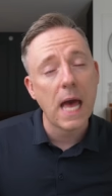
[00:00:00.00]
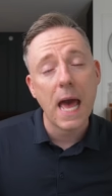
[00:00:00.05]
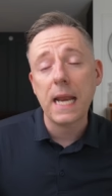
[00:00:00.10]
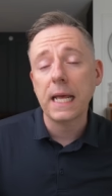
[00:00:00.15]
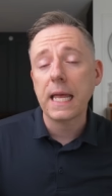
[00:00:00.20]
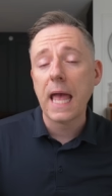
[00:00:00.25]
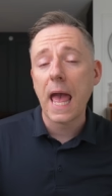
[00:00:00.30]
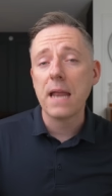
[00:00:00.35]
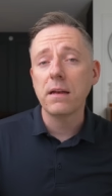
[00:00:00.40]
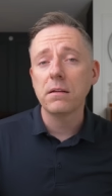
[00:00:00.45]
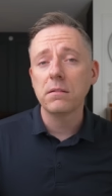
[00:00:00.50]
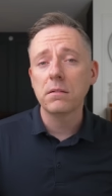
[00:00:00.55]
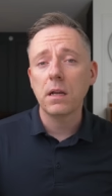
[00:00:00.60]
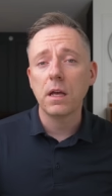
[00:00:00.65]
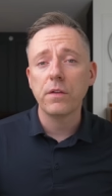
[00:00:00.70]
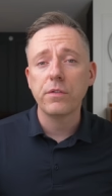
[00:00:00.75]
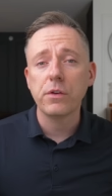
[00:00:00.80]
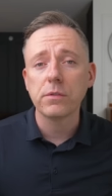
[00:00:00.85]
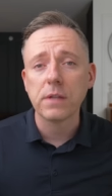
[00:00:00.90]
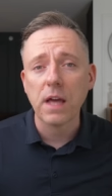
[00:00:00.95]
And again,
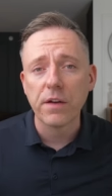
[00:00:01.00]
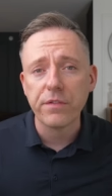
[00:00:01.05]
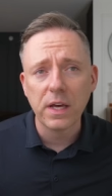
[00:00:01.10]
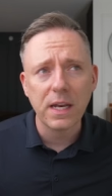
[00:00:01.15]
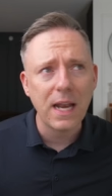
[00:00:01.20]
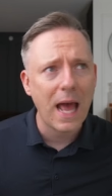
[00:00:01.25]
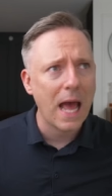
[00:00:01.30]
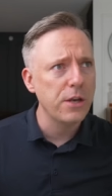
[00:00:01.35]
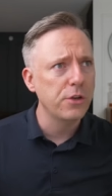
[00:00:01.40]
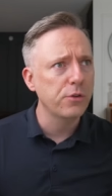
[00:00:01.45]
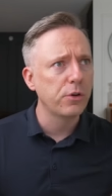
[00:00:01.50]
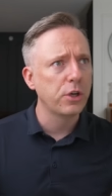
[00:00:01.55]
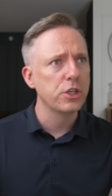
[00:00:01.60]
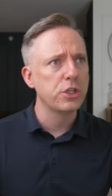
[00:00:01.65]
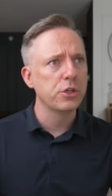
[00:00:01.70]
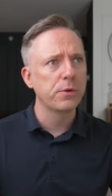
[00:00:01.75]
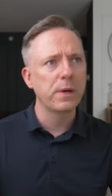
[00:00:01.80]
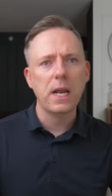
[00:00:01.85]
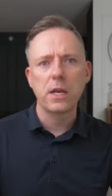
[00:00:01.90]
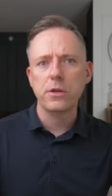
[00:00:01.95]
if you love it and you can
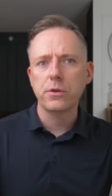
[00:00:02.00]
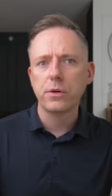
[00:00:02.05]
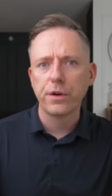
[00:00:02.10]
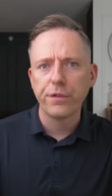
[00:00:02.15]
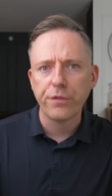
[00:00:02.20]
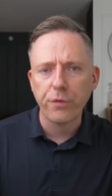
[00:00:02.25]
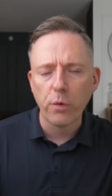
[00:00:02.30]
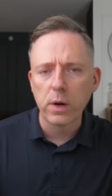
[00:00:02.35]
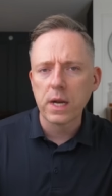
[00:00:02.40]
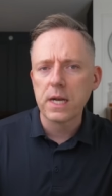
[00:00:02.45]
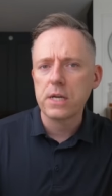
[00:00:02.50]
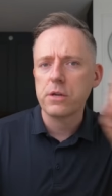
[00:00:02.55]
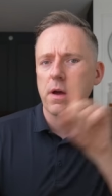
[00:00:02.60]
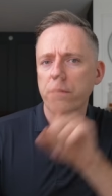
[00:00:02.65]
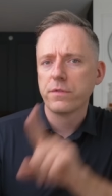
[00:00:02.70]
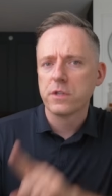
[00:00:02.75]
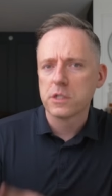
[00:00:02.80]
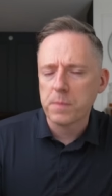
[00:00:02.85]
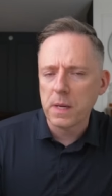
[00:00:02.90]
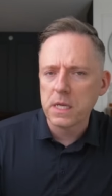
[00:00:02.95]
do it and you can afford it and you
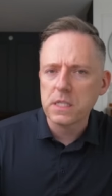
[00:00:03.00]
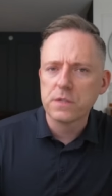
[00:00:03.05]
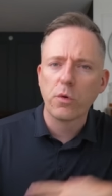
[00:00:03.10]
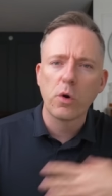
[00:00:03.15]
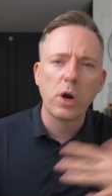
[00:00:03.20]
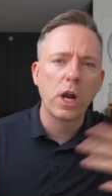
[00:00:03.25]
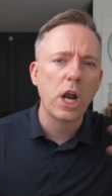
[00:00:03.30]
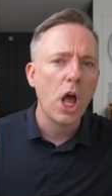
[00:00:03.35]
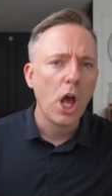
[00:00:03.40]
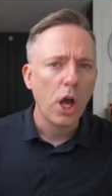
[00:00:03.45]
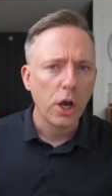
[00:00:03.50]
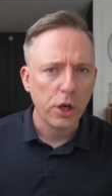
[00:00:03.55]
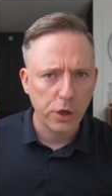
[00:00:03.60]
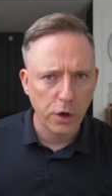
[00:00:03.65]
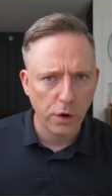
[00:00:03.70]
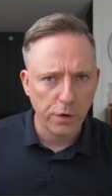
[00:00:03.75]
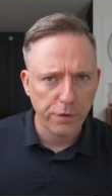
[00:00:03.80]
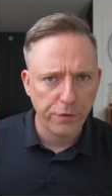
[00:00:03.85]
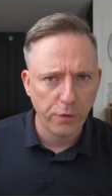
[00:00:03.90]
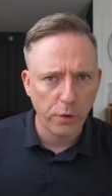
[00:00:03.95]
have the space for it,
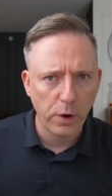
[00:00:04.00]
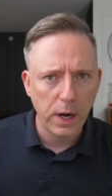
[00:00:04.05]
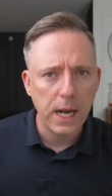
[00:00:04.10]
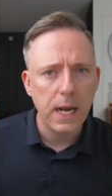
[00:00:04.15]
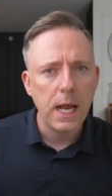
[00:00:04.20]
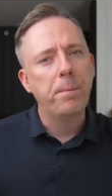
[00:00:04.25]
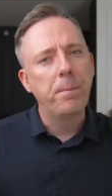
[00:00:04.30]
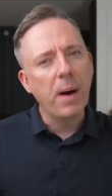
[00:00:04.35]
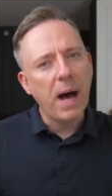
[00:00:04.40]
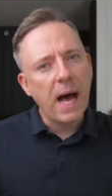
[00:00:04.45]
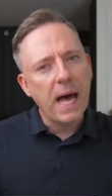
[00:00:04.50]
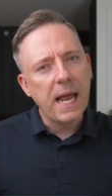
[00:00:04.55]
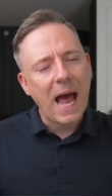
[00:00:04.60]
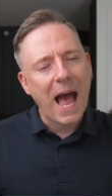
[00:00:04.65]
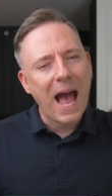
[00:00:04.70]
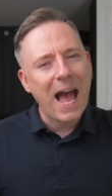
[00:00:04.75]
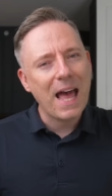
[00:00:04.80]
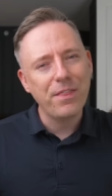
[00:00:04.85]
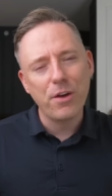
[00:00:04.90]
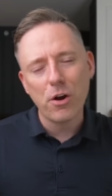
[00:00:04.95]
go for it. But
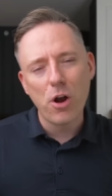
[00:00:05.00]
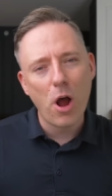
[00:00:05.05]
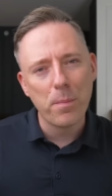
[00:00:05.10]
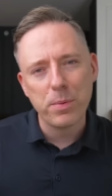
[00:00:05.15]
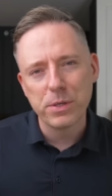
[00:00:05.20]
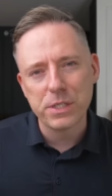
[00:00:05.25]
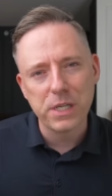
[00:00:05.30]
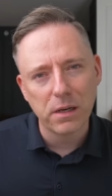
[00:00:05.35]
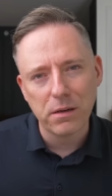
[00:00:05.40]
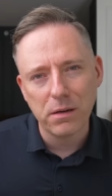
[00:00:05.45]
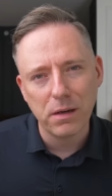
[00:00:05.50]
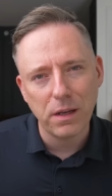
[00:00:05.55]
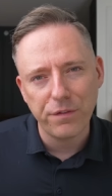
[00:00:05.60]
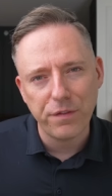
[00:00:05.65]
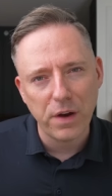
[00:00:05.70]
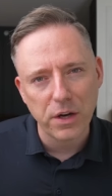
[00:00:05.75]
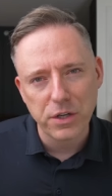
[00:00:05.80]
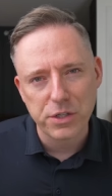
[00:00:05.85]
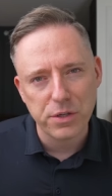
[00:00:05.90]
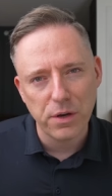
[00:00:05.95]
they're not particularly
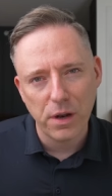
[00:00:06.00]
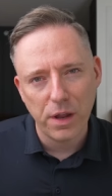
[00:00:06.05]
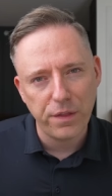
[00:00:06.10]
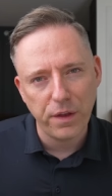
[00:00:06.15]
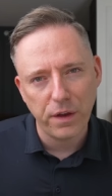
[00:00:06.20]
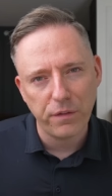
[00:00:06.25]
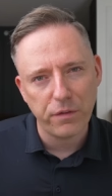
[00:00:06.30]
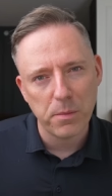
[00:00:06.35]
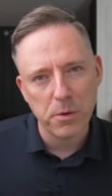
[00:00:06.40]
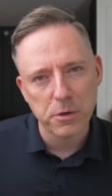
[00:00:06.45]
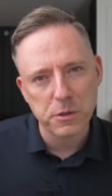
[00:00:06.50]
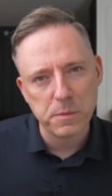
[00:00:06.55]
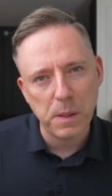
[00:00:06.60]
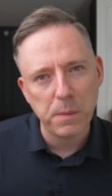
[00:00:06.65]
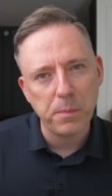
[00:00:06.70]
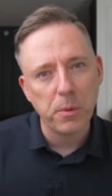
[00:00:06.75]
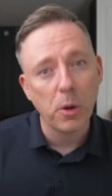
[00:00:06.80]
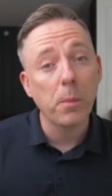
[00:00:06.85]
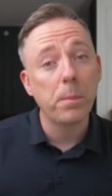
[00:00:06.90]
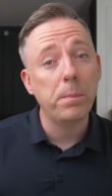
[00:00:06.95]
functional, I think, for most
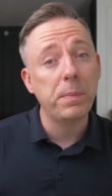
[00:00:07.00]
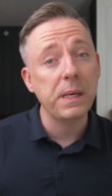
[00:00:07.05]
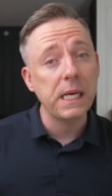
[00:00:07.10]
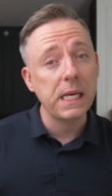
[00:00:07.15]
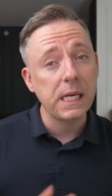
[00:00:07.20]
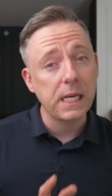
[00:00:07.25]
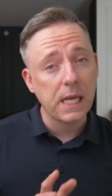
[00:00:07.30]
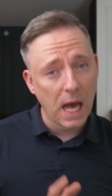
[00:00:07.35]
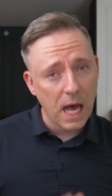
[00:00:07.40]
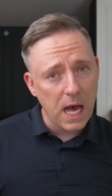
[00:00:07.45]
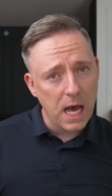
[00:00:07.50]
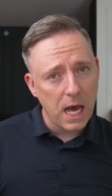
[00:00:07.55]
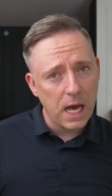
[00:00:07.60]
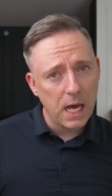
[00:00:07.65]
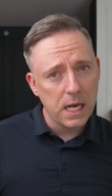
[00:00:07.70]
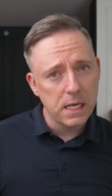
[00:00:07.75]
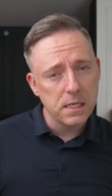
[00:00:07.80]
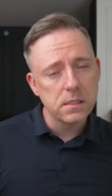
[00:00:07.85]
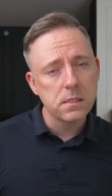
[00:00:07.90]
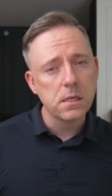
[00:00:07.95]
people
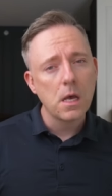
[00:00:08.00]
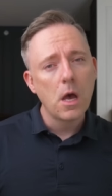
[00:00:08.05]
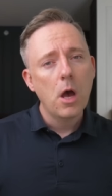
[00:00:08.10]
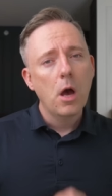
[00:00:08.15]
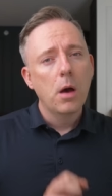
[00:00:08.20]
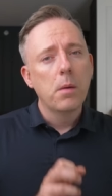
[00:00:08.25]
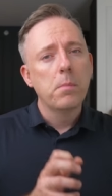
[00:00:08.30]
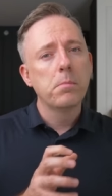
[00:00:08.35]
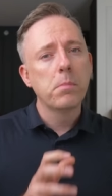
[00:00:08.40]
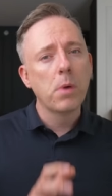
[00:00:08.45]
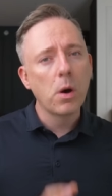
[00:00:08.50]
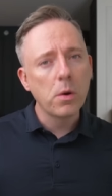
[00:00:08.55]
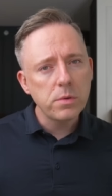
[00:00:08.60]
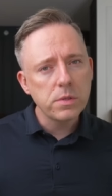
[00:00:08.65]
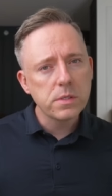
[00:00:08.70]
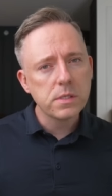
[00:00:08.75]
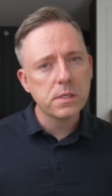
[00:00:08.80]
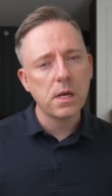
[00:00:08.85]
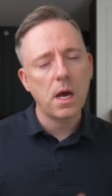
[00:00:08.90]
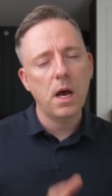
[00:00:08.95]
because
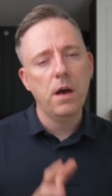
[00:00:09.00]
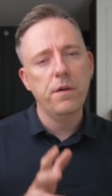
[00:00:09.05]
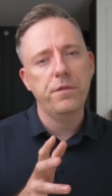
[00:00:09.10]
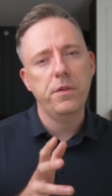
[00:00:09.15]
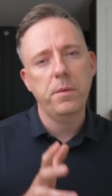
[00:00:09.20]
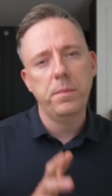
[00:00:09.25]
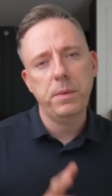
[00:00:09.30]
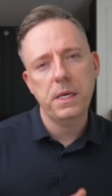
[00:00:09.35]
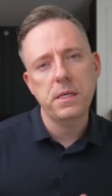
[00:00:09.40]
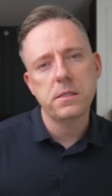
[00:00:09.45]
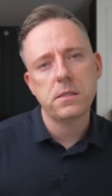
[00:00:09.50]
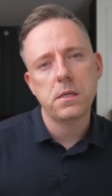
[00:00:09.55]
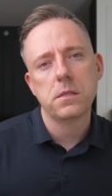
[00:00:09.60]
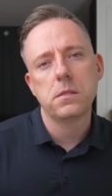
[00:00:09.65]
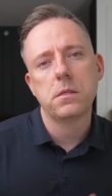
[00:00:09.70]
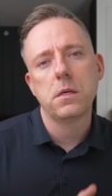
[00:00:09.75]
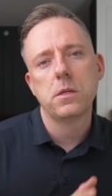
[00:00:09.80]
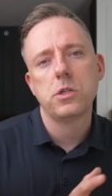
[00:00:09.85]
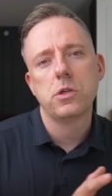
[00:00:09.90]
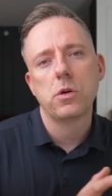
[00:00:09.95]
most of the
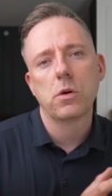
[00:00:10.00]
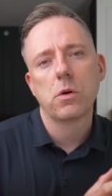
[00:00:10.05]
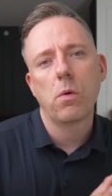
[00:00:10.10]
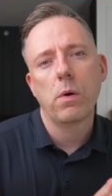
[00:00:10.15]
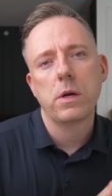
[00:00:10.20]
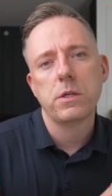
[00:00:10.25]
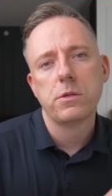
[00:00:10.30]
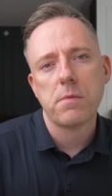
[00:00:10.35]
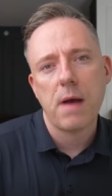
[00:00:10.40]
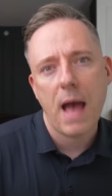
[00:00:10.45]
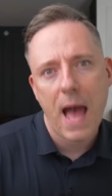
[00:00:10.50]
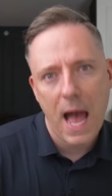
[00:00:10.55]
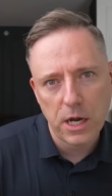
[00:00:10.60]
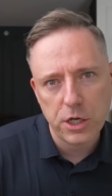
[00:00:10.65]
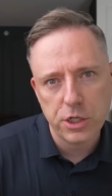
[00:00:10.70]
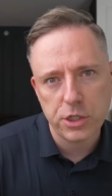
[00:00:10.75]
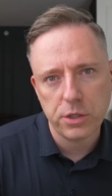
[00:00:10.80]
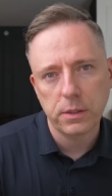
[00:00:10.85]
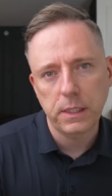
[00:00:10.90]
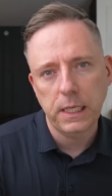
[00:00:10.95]
pieces that you're going to
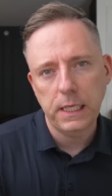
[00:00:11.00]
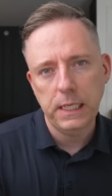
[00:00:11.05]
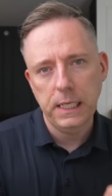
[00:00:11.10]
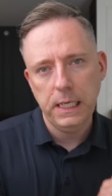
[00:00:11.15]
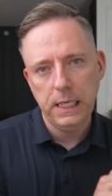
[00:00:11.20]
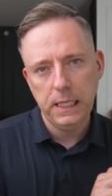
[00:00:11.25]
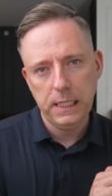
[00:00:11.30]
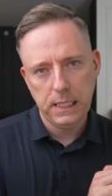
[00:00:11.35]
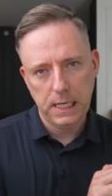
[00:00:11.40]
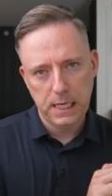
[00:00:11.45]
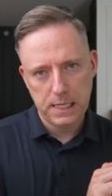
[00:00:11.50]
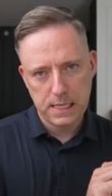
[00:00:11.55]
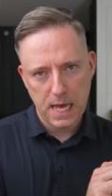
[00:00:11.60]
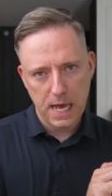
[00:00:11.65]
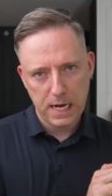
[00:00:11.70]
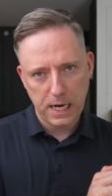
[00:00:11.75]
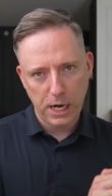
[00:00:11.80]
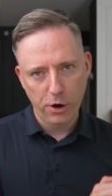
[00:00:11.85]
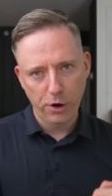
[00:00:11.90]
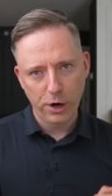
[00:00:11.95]
actually need in
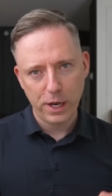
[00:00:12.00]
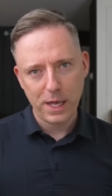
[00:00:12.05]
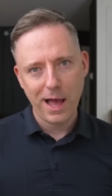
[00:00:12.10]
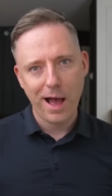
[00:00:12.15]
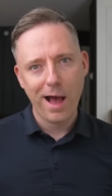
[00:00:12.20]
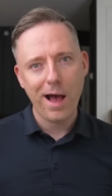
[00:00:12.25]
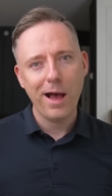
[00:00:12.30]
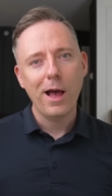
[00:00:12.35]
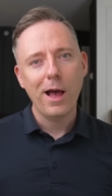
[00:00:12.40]
that area